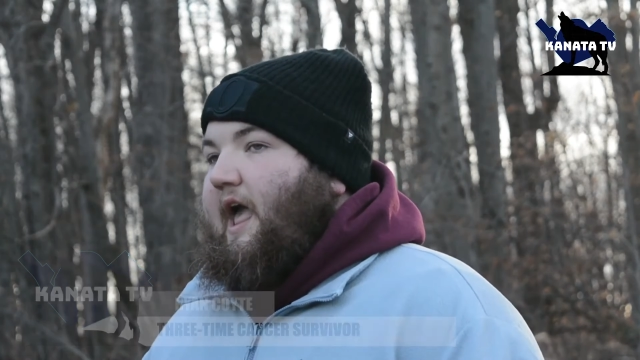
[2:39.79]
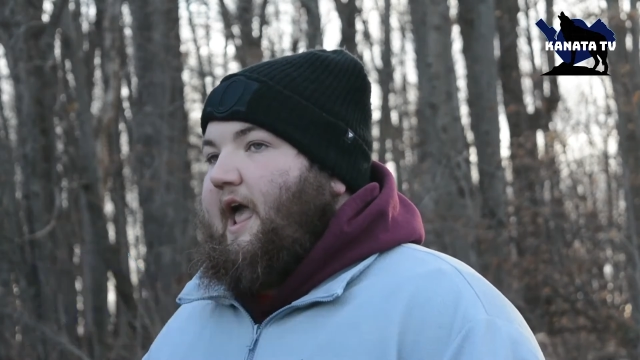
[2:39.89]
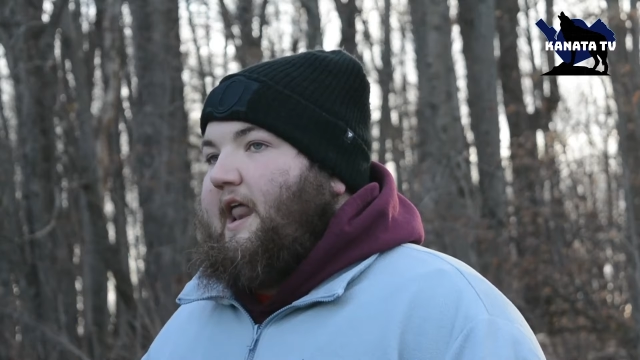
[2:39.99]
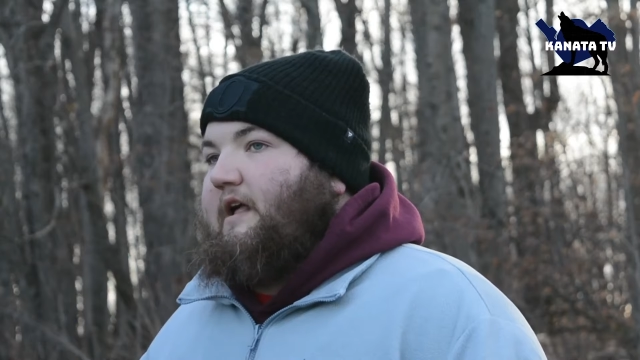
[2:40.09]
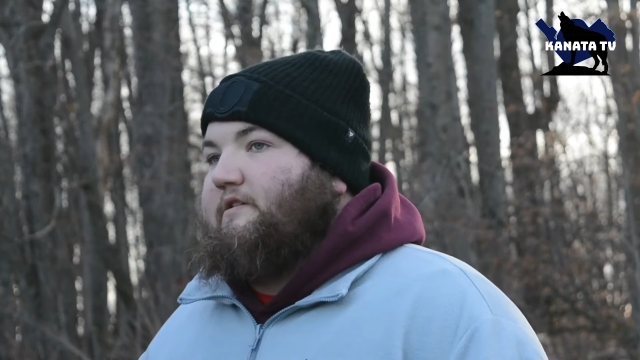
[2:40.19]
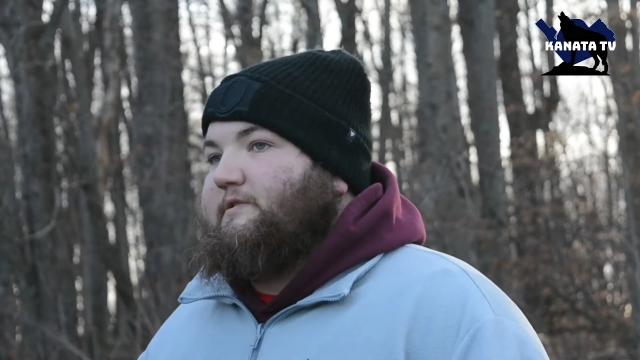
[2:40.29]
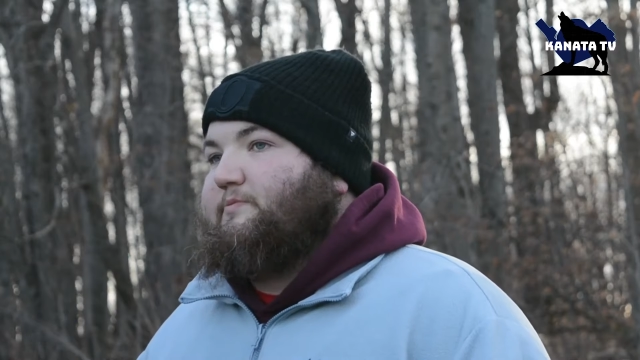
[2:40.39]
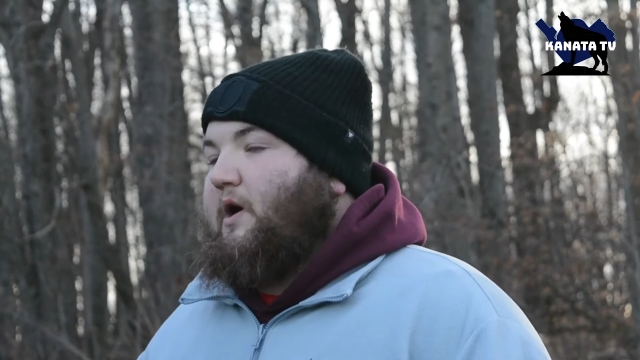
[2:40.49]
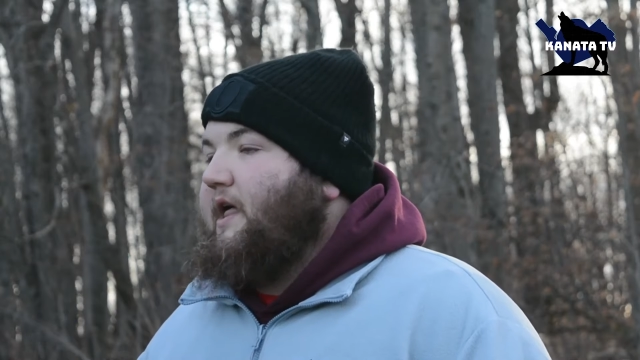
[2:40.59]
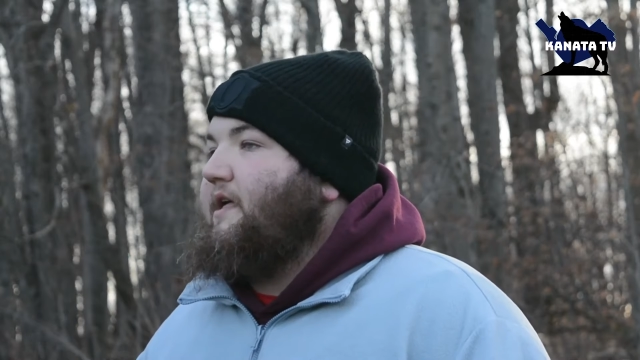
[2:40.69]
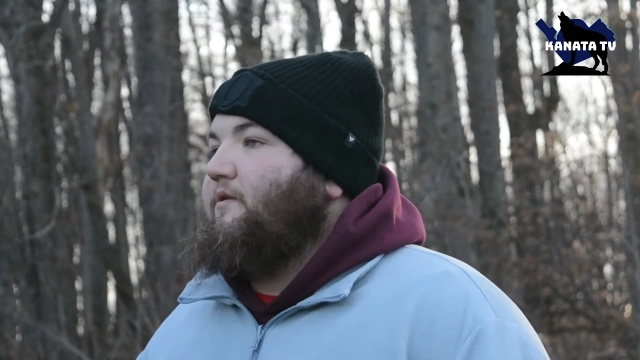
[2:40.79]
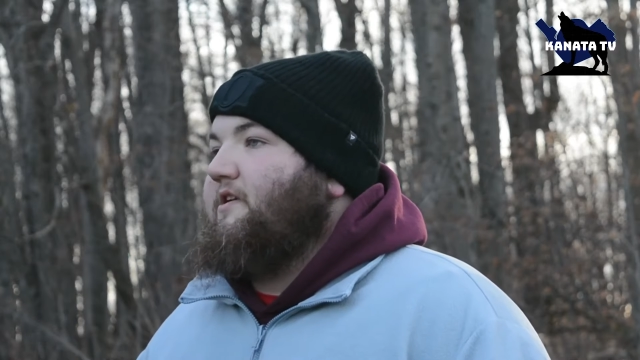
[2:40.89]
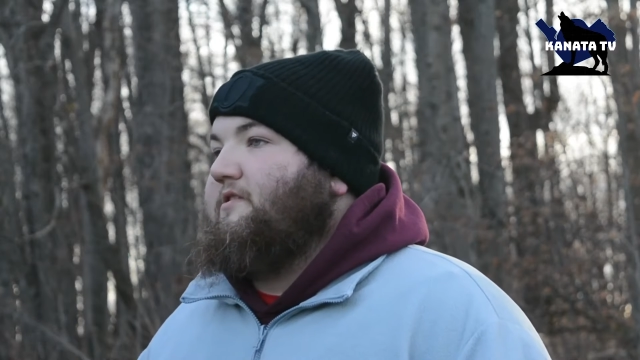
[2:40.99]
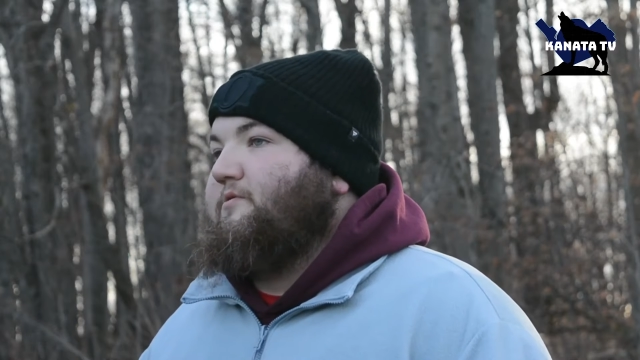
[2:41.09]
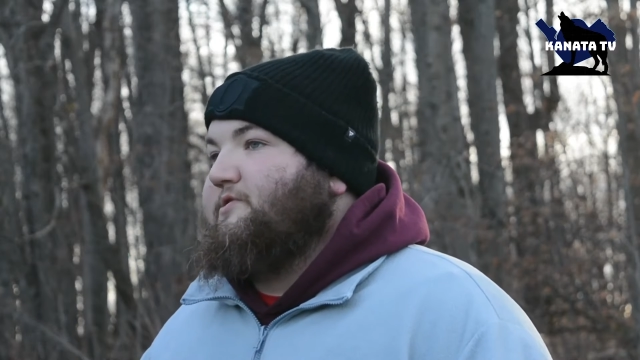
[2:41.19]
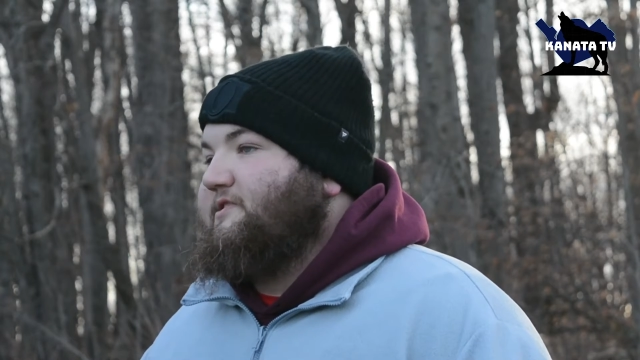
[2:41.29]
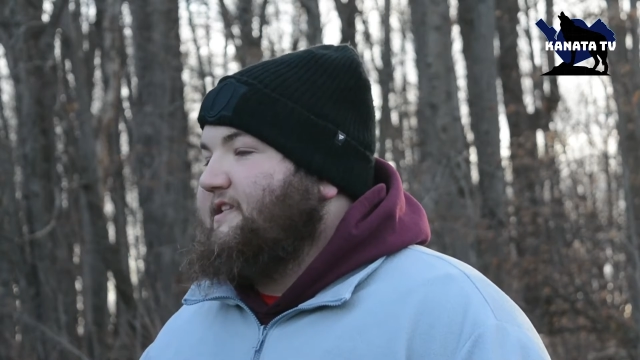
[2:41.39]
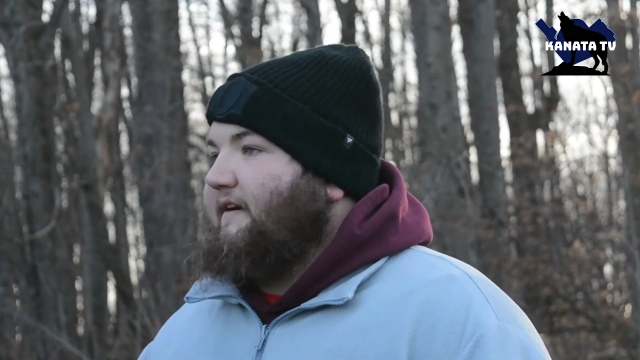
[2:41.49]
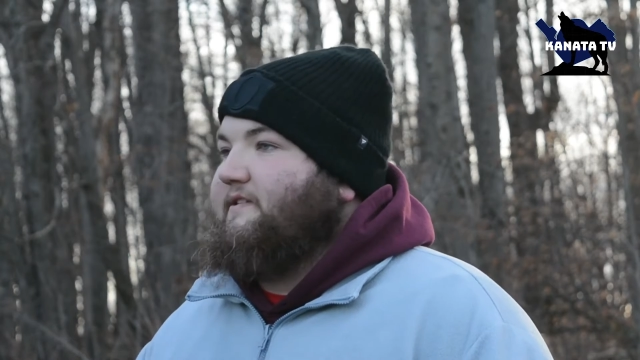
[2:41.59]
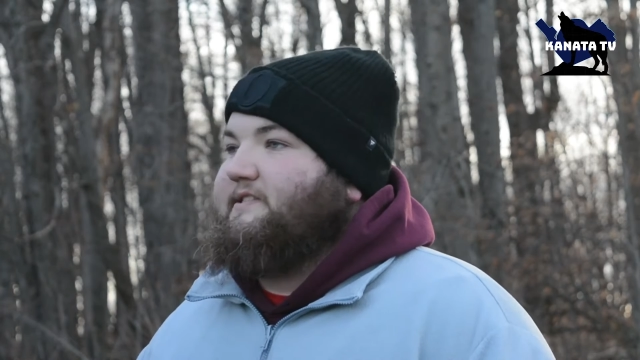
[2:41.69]
And it was probably one of the most
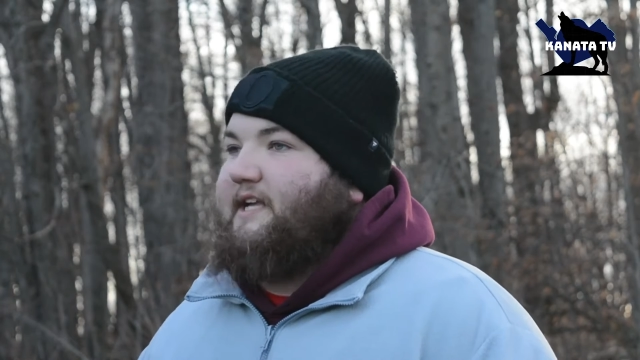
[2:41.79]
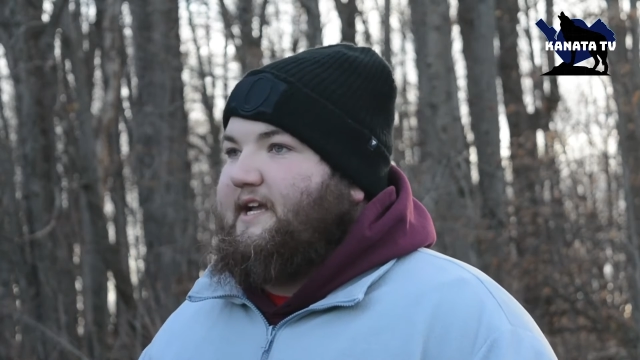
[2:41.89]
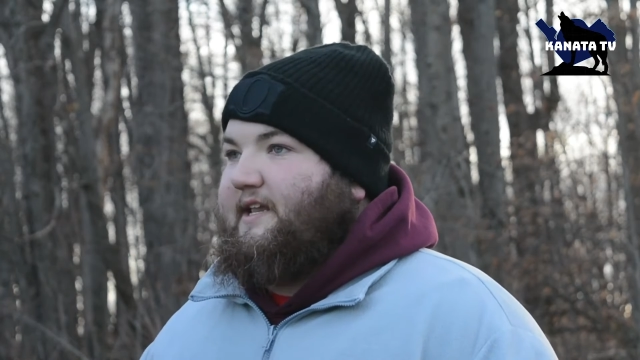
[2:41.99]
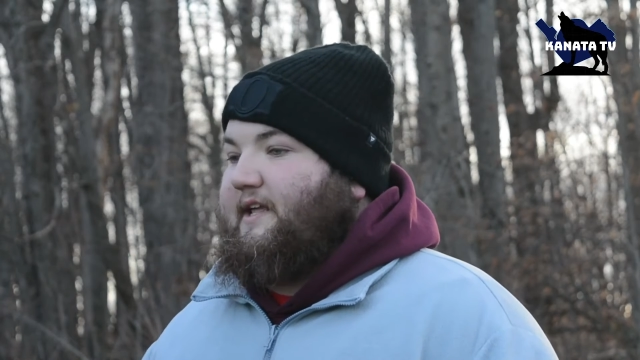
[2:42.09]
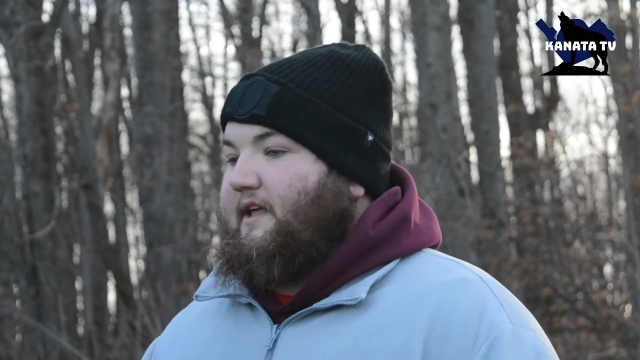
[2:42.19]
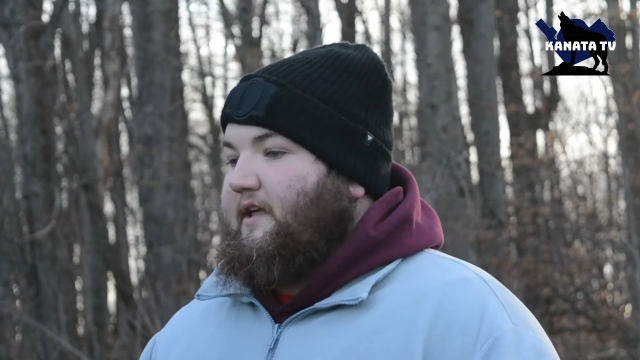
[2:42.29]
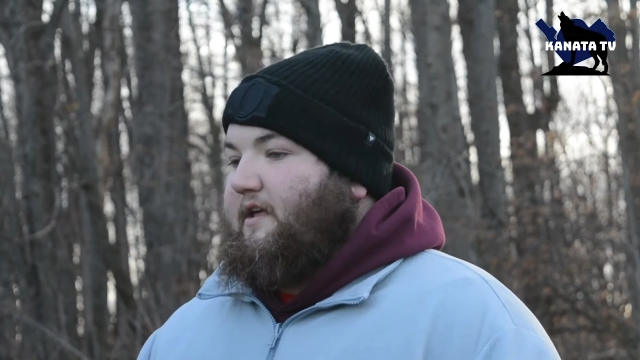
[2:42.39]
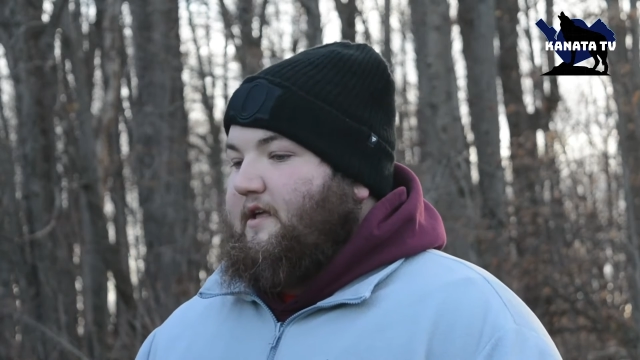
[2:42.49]
devastating,